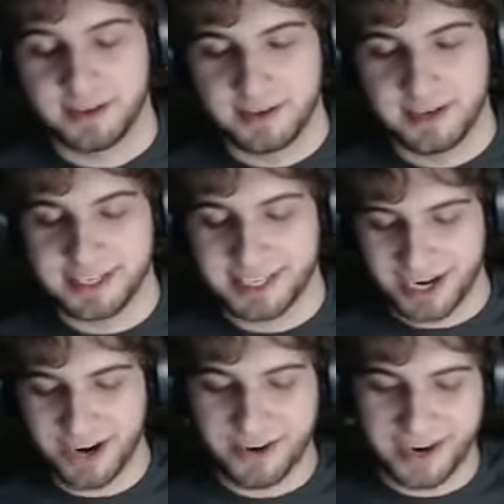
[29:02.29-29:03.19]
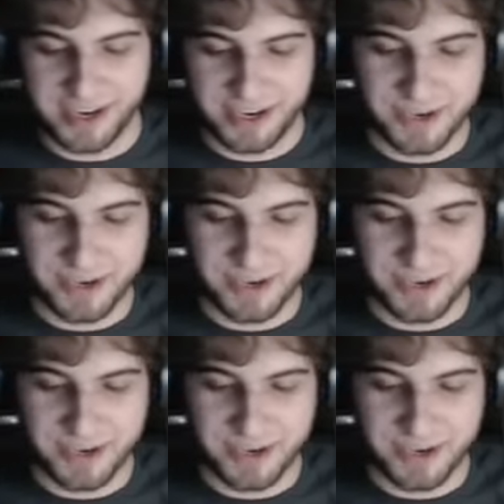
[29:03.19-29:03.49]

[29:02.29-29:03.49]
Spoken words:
He's like, all right, whatever.